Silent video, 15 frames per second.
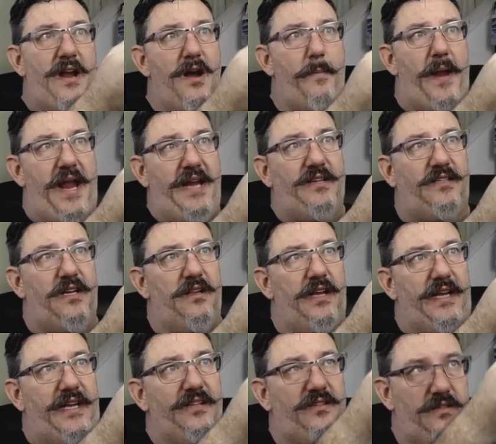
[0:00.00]
up hazy.
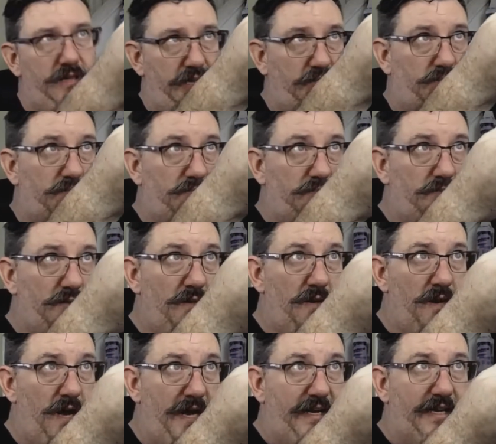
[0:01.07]
Like it's
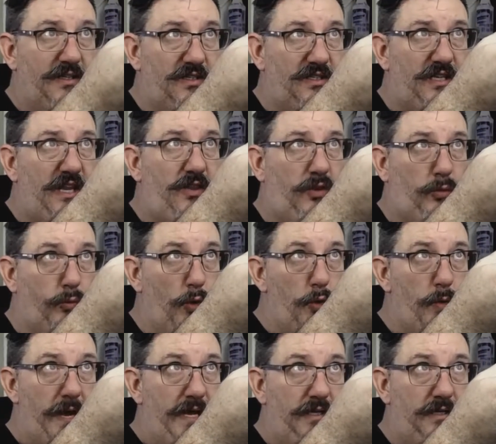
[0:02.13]
I can see
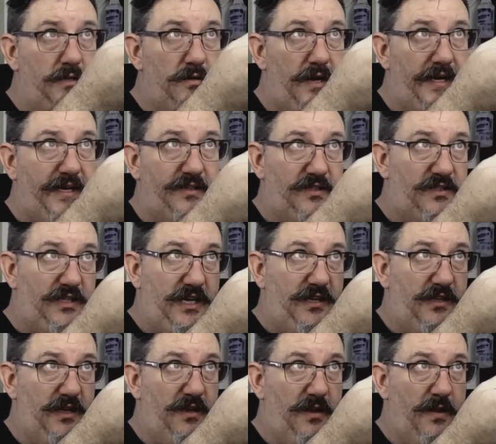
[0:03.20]
through it. I can see
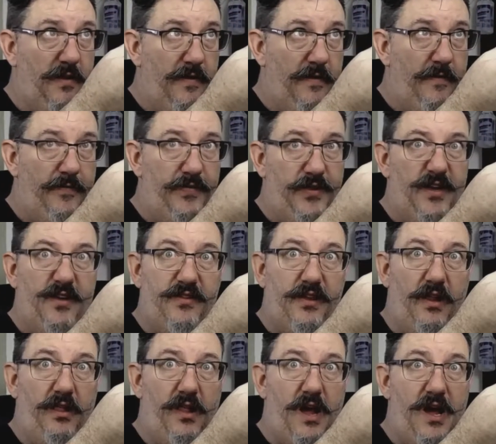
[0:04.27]
the
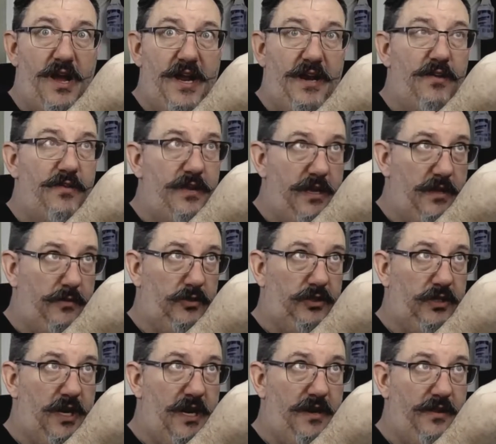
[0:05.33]
line on the other
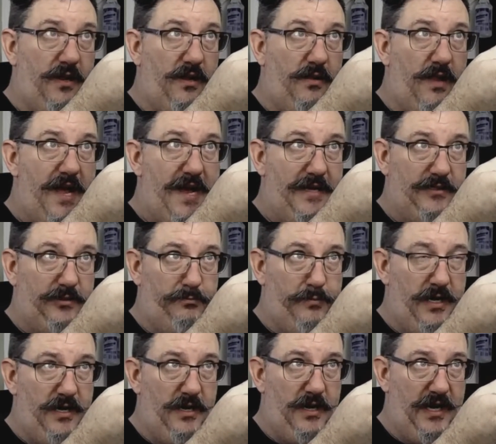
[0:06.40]
side of the glass,
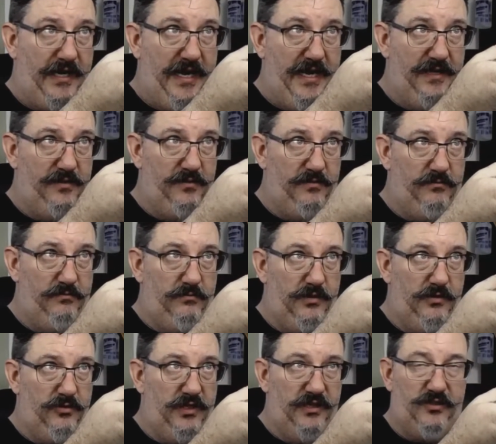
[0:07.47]
but I can't,
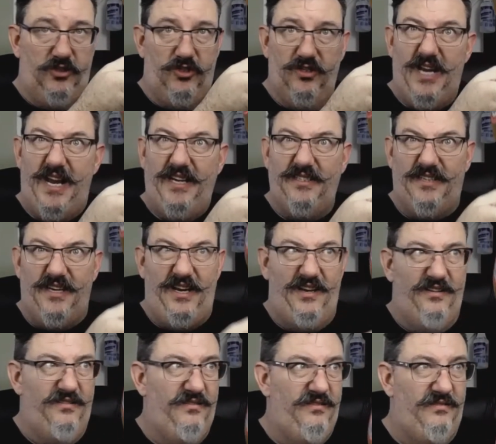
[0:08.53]
it's just hazy.
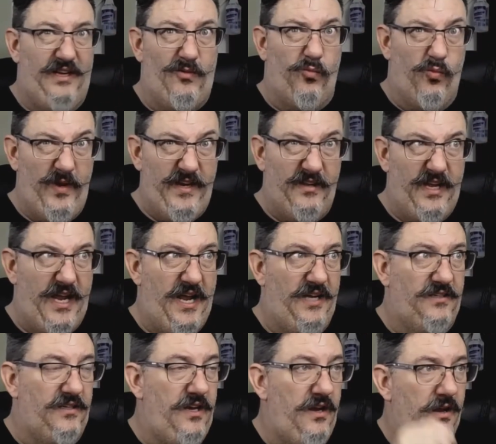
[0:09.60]
Like really
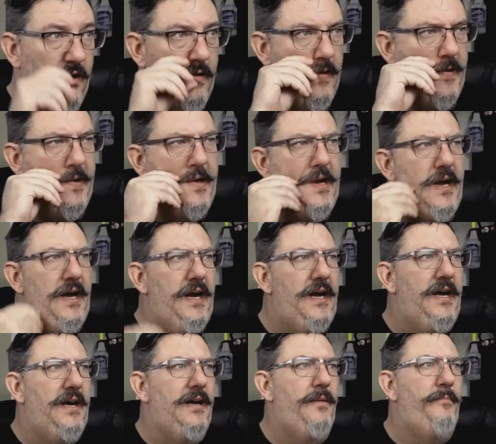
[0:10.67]
hazy.
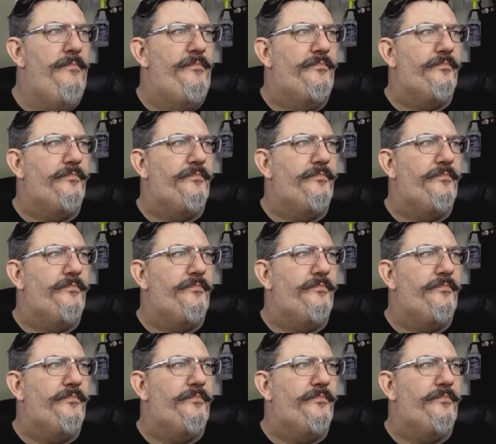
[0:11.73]
That